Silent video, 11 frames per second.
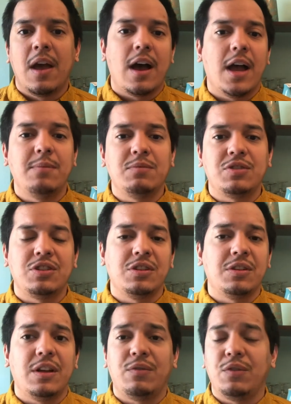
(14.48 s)
I'm
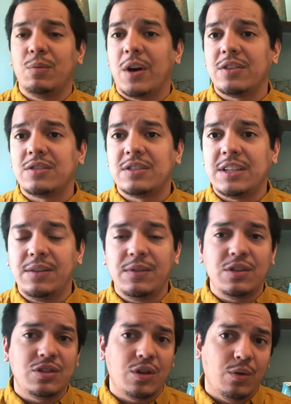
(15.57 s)
sure if you watched
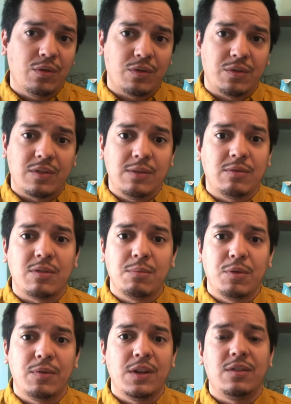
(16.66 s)
TV shows or seen some
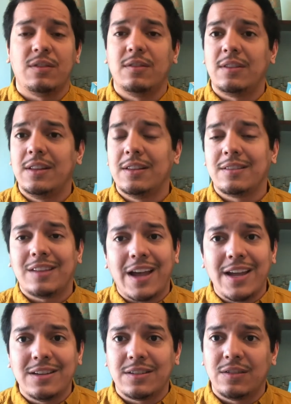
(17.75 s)
movies, you've seen the
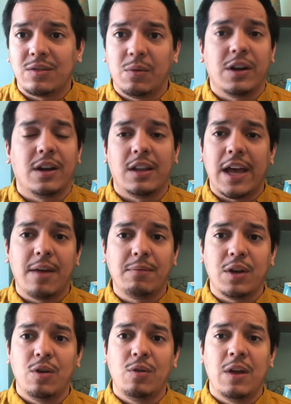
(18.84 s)
scientists wearing a lab
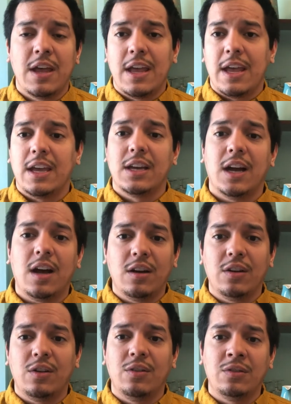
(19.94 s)
coat and
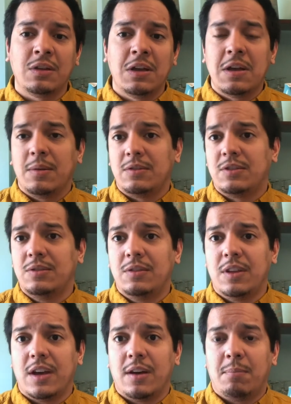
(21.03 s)
goggles, to
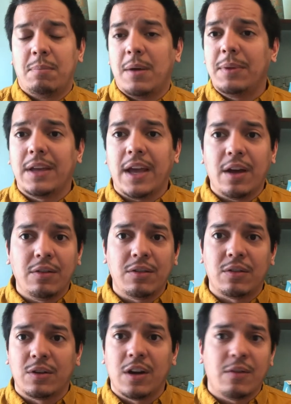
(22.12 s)
the public health
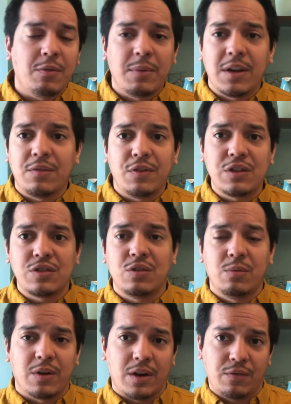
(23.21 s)
or government official
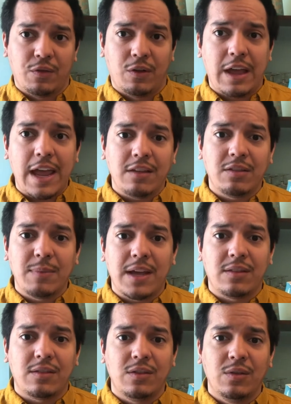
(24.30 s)
wearing full
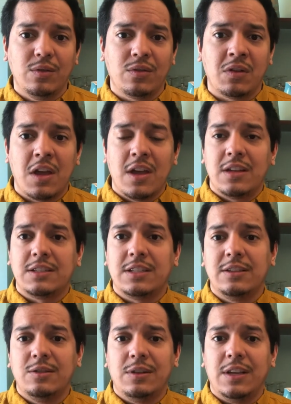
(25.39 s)
hazmat suits,
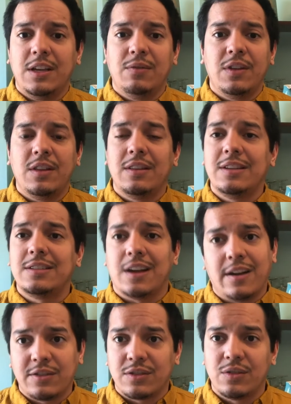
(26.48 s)
to even the
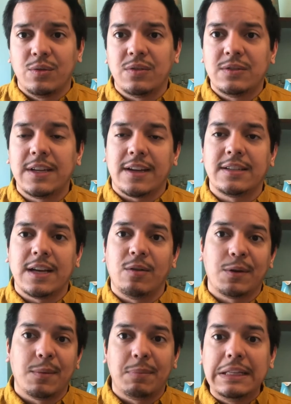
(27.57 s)
doctor who's decked
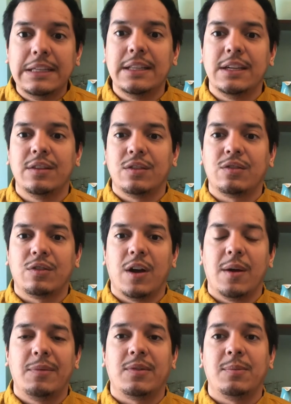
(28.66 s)
out completely in
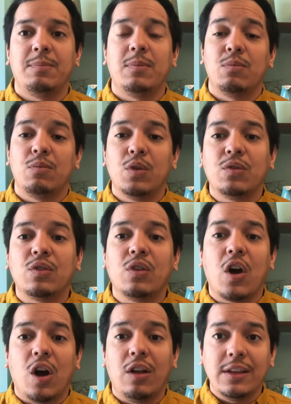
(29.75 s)
scrubs. Those are
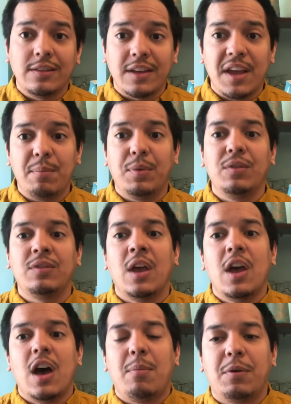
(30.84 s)
all examples
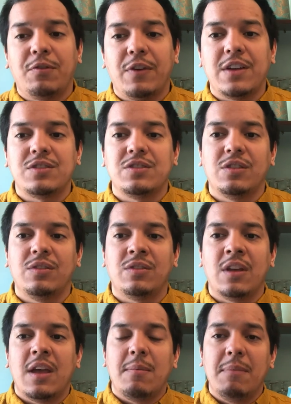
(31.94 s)
of
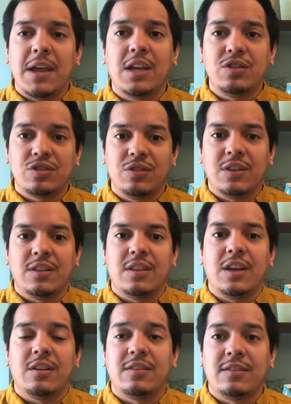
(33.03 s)
professionals making sure that
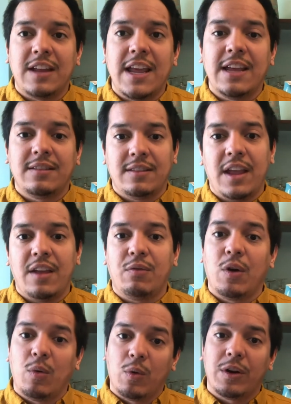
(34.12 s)
they are staying safe
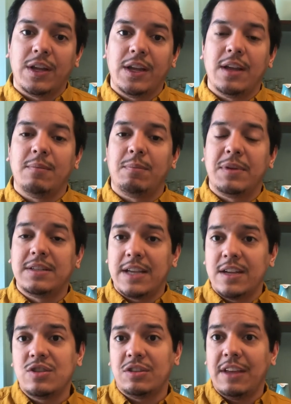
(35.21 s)
while working in
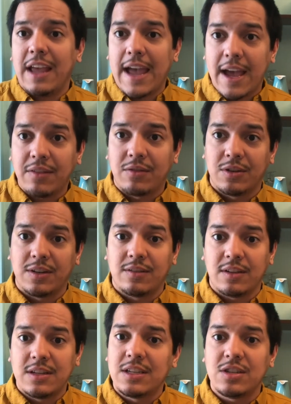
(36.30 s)
potentially hazardous
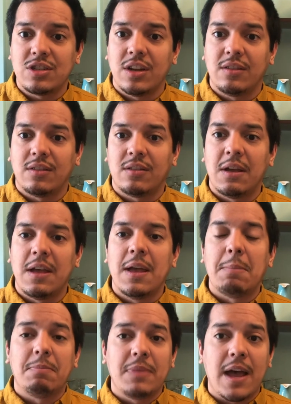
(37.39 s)
conditions.
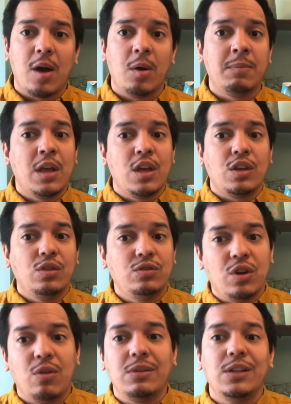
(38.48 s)
Now, you
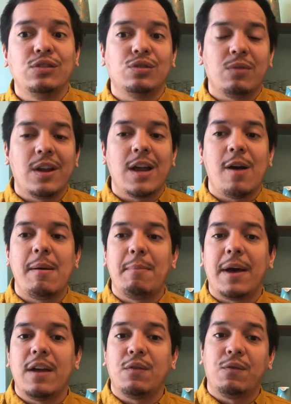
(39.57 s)
don't need to run out and
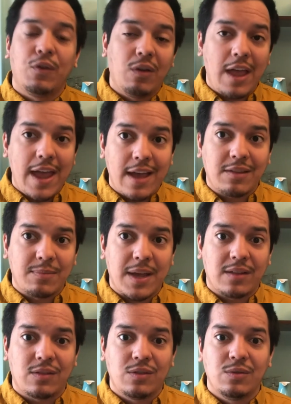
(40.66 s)
buy a full
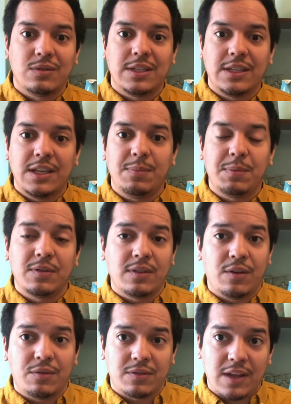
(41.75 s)
hazmat suit to keep
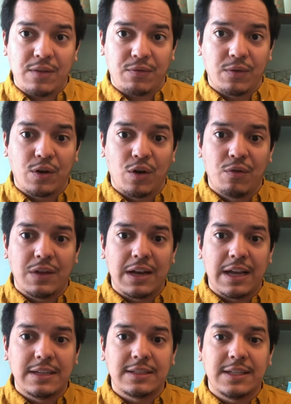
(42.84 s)
yourself safe from
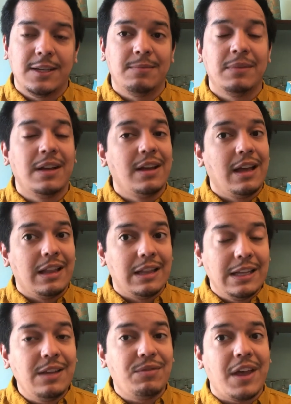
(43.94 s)
COVID-19.
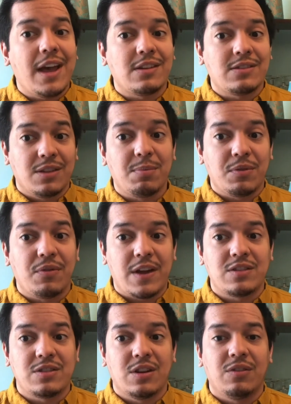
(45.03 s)
Leave that to the
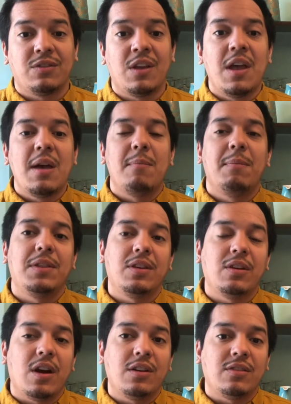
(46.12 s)
professionals. But
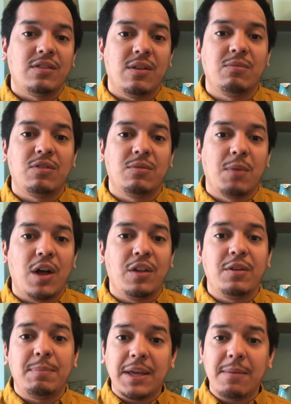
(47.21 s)
there are some
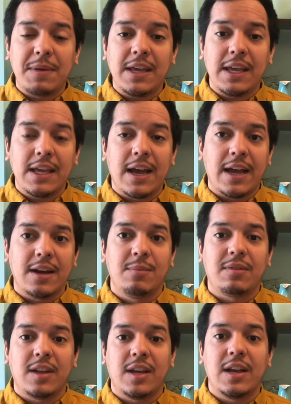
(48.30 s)
smaller PPE
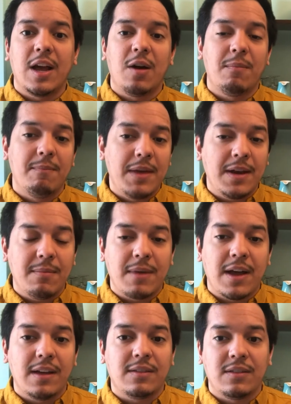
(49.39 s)
items that can help
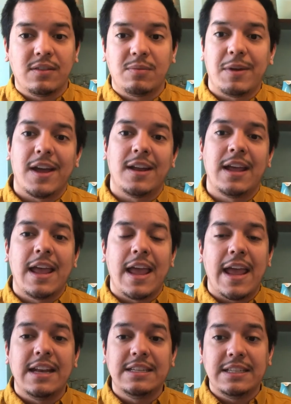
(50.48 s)
minimize the spread
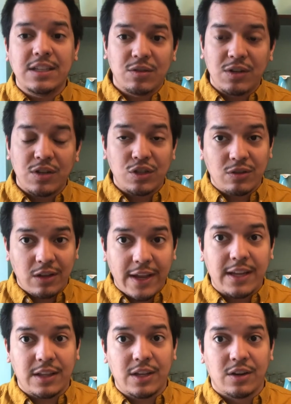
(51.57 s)
and decrease your
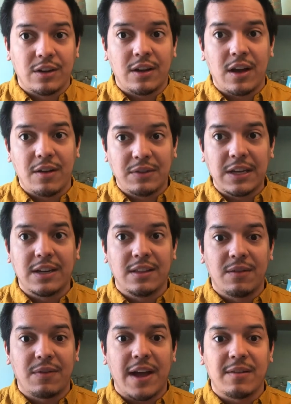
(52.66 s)
likelihood of getting
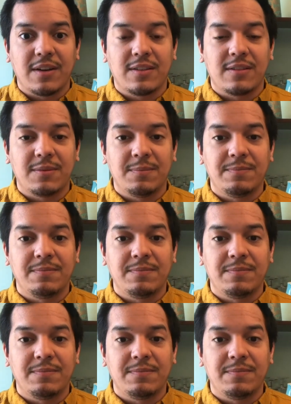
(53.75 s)
the virus.